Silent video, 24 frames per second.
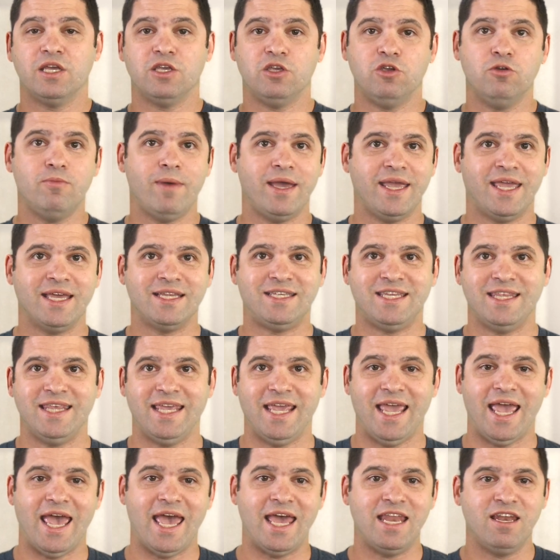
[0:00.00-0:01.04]
you may get to
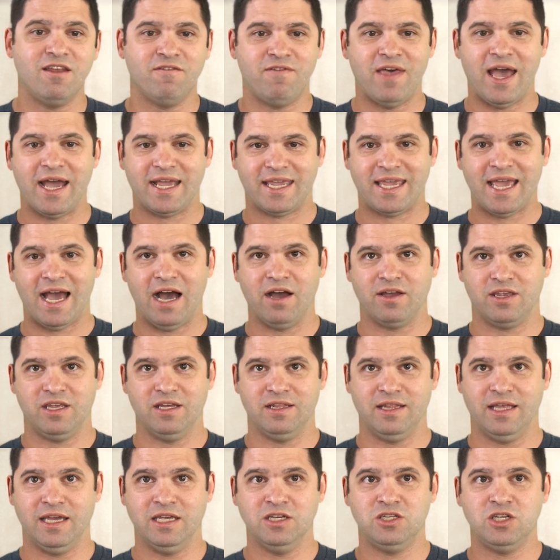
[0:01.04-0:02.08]
the end of that
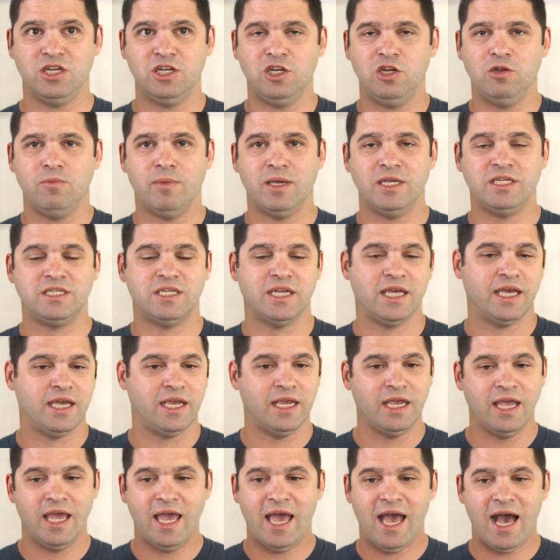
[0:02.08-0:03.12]
calculation. You may
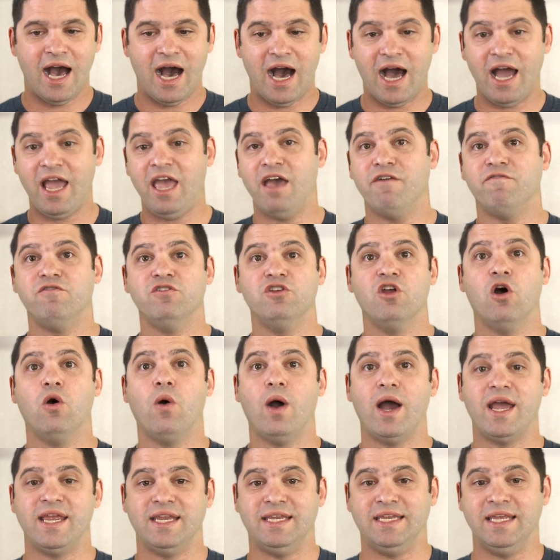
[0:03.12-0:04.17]
say, I have no
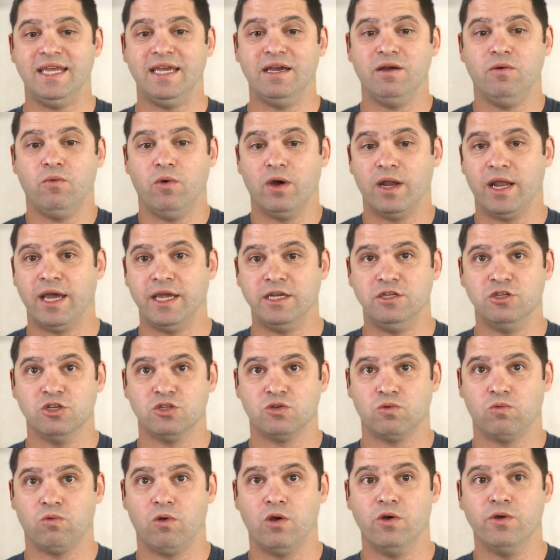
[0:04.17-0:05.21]
idea what I
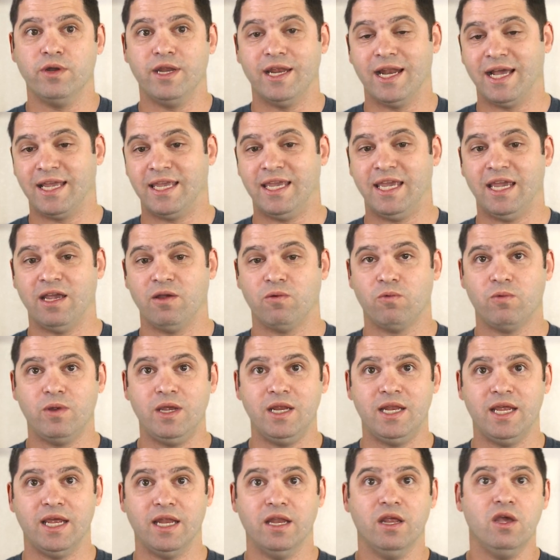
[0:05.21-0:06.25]
just wrote and I can't
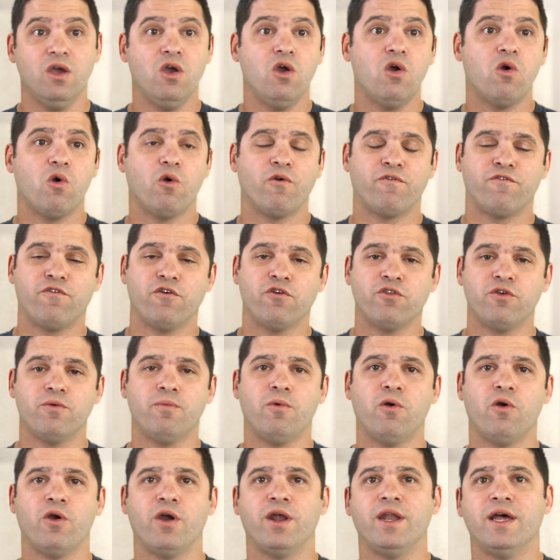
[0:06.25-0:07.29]
read it. Or
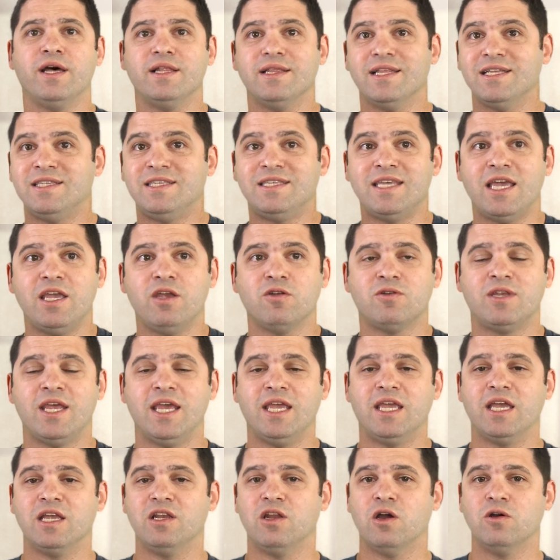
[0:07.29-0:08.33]
furthermore, let's say you're
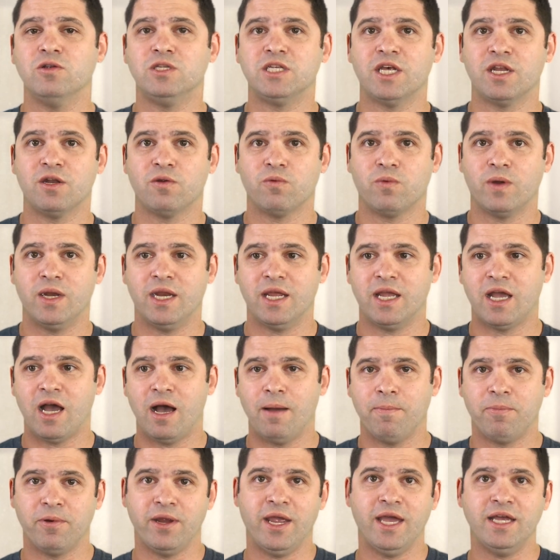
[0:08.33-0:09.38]
taking notes on a reading
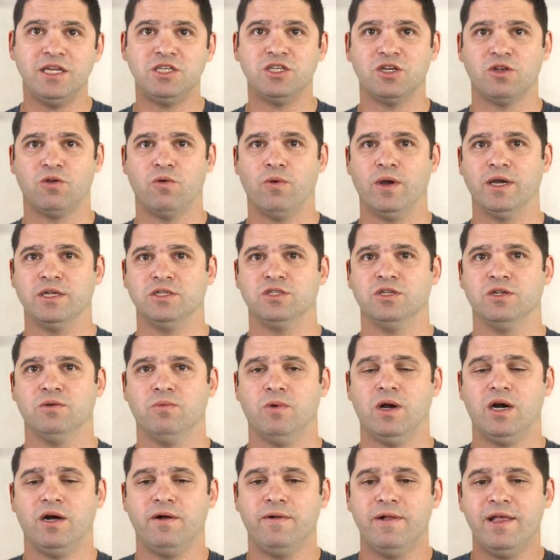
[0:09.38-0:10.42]
comprehension question.
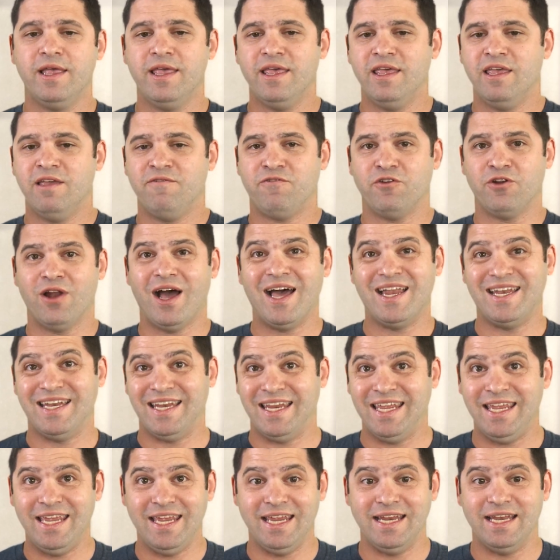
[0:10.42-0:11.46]
Well, if you're not
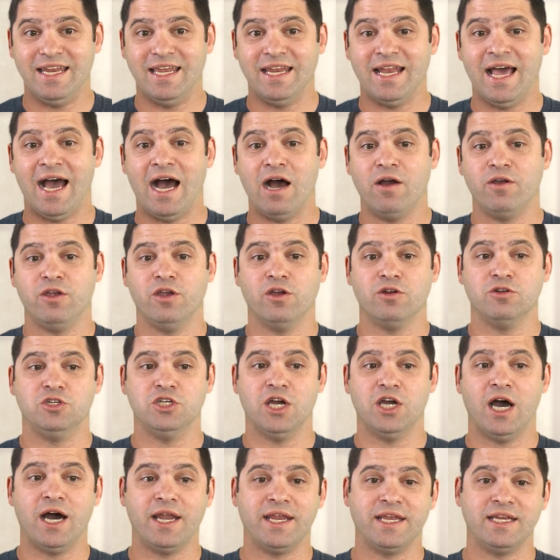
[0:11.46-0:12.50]
neat in how you're
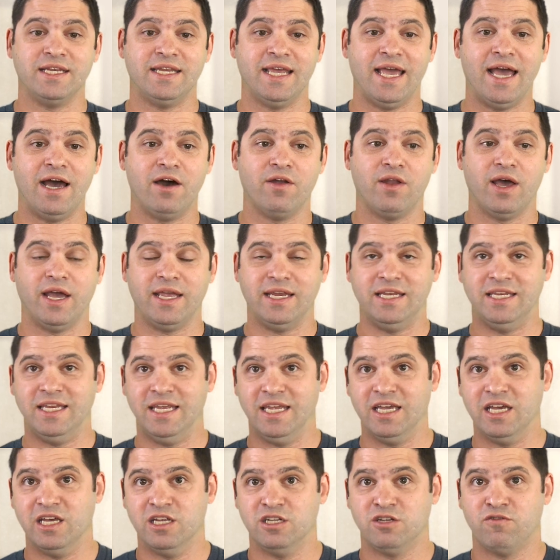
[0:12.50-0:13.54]
jotting down
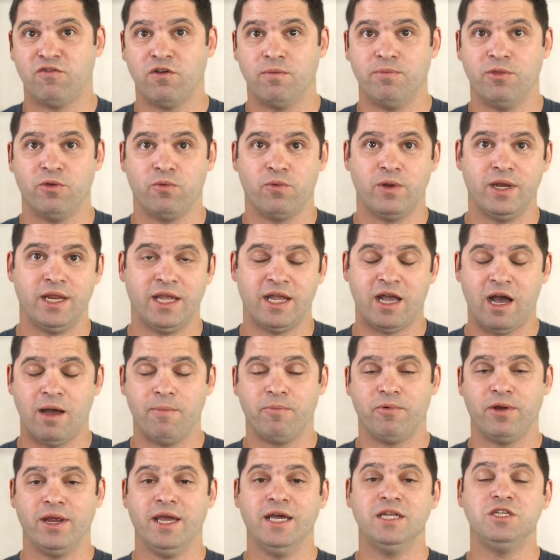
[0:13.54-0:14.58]
ideas from the reading
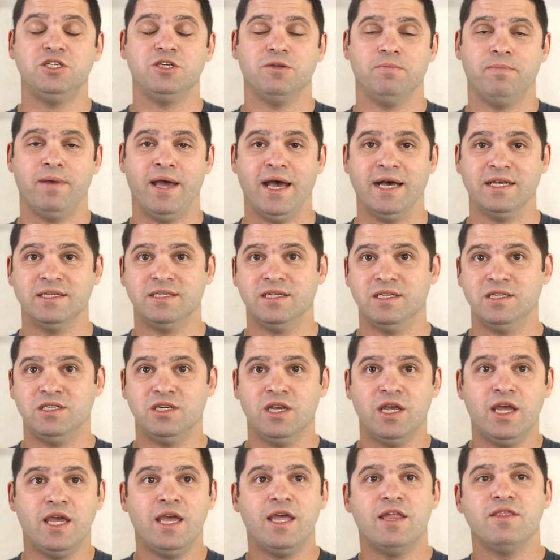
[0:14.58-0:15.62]
comprehension
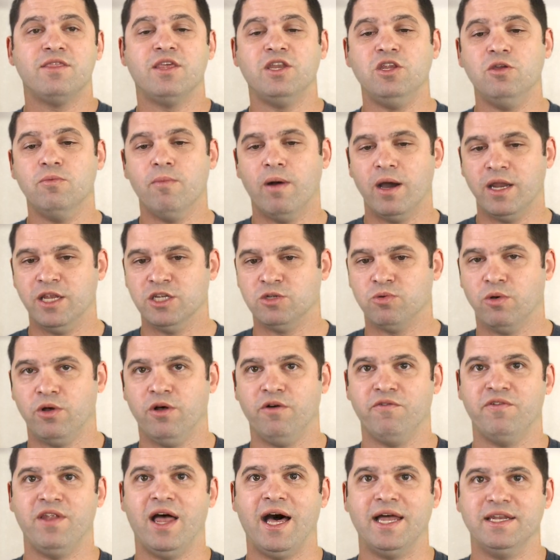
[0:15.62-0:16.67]
passage, then you might as well
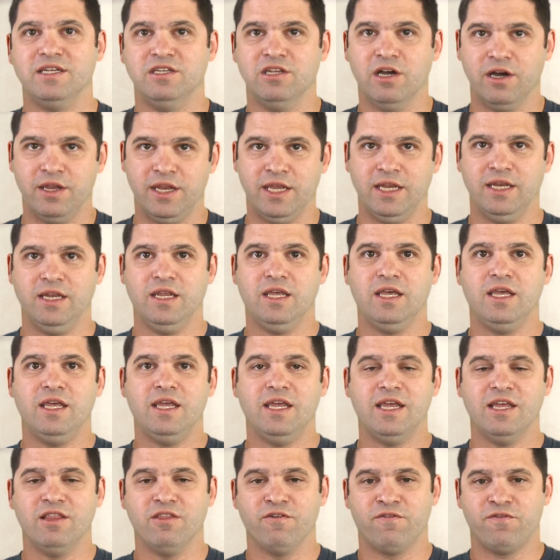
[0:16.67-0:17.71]
have not done it
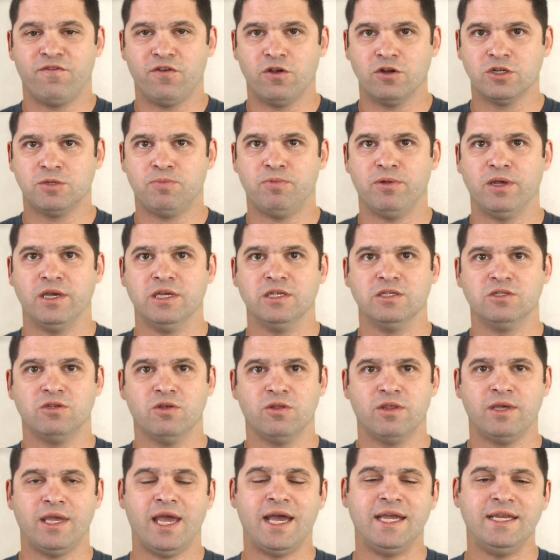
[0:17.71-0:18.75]
in the first place. So
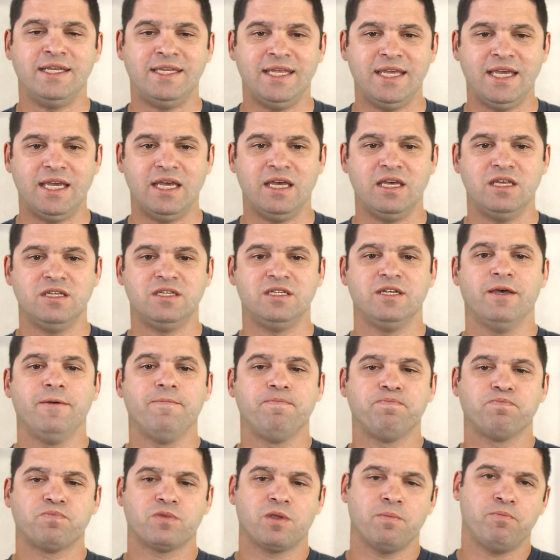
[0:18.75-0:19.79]
the idea is
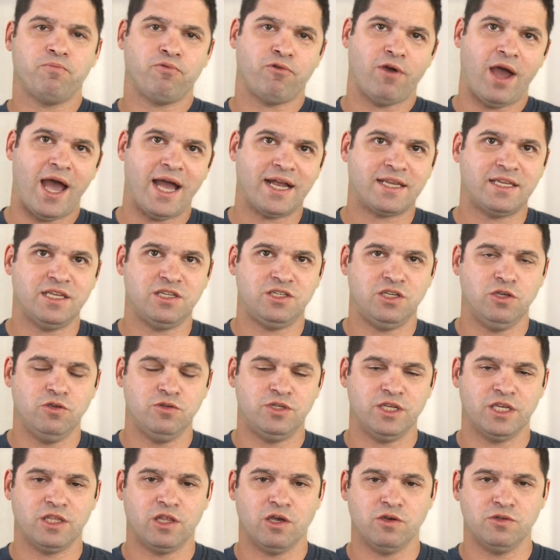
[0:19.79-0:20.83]
practice
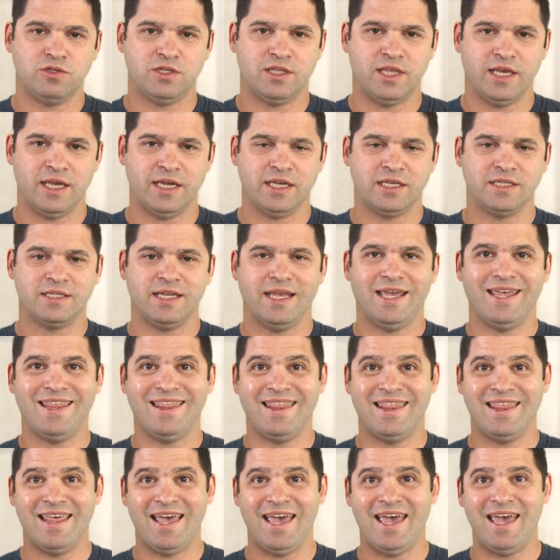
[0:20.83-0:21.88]
using those things,
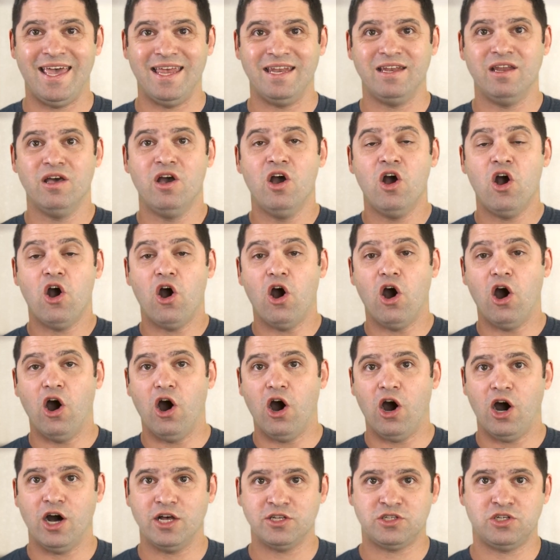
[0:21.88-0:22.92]
and then
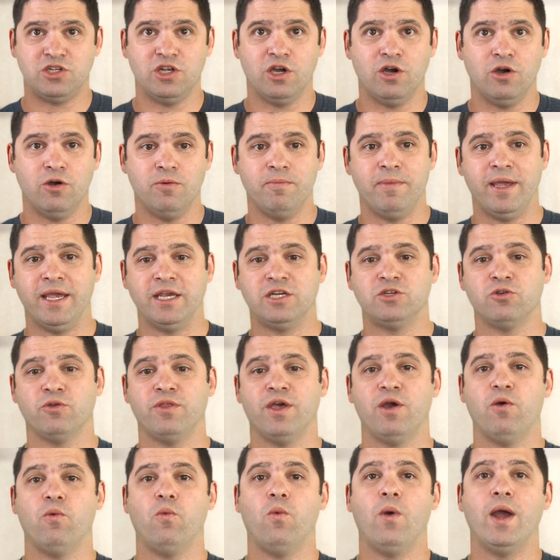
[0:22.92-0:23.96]
also make sure
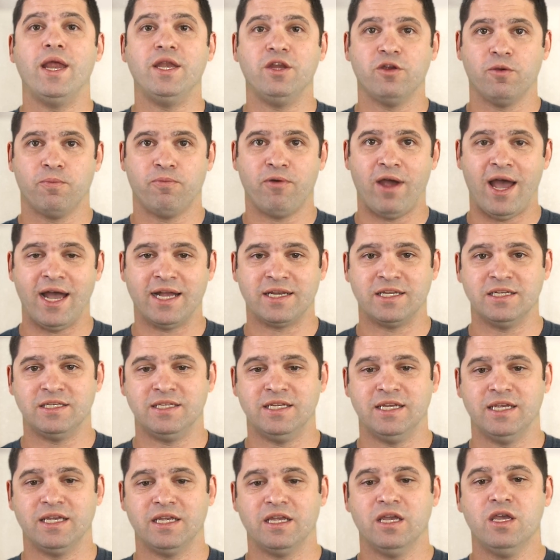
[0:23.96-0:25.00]
that when you're
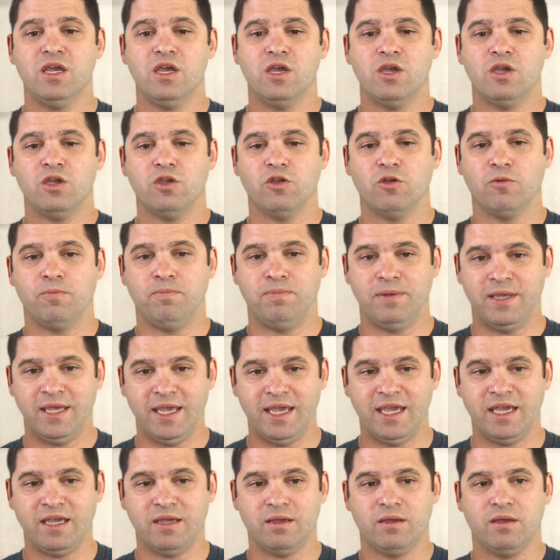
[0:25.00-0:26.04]
practicing, you're
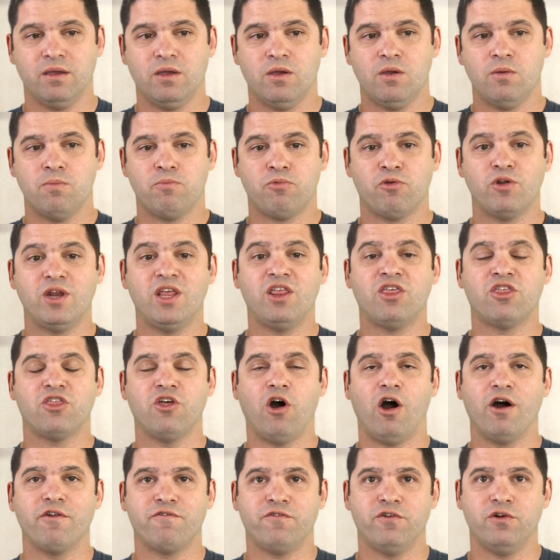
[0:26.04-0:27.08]
being pretty
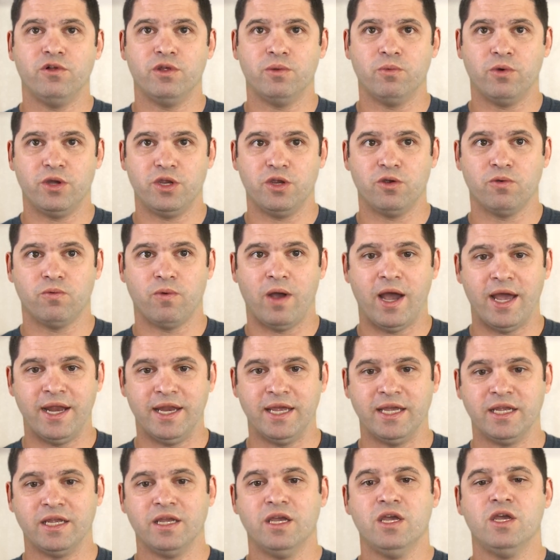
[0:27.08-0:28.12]
thoughtful in what you're
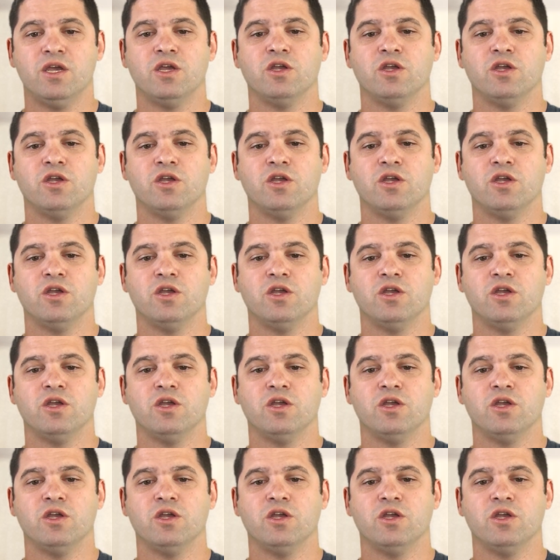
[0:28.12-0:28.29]
writing